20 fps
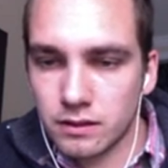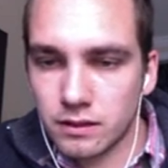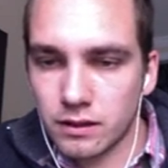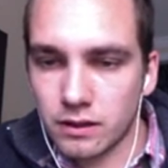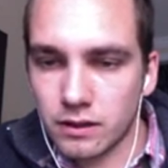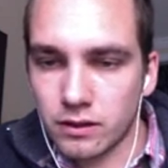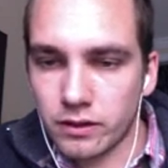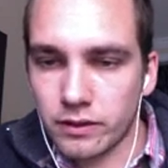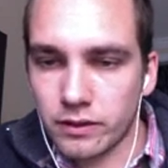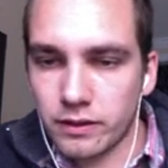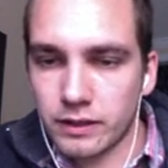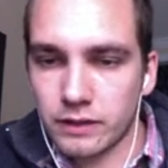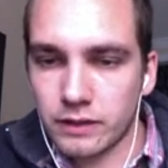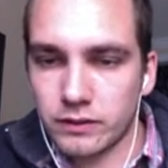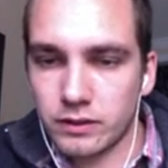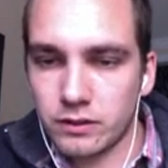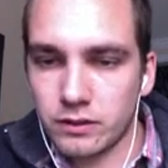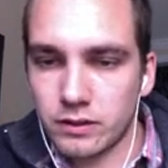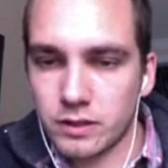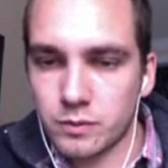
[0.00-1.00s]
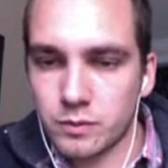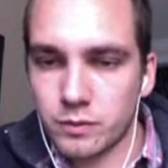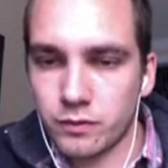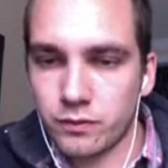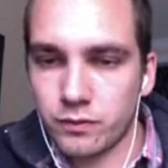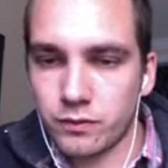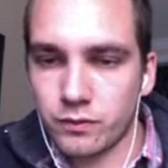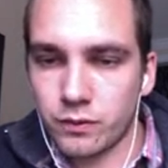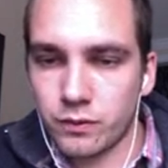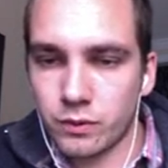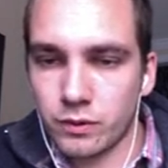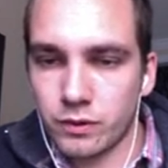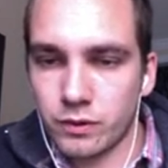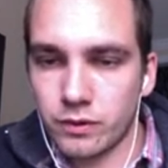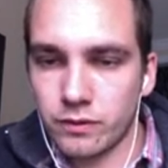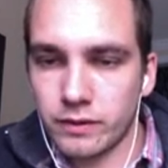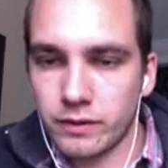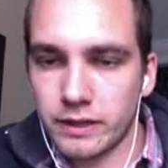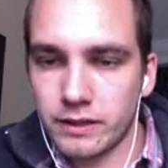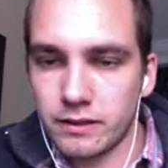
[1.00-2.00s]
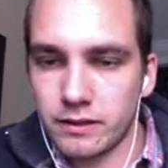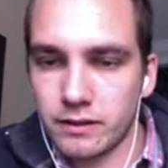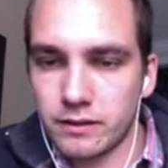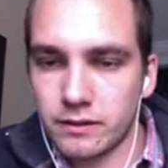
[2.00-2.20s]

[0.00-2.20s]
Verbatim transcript: Oh, I think I have to do this before render.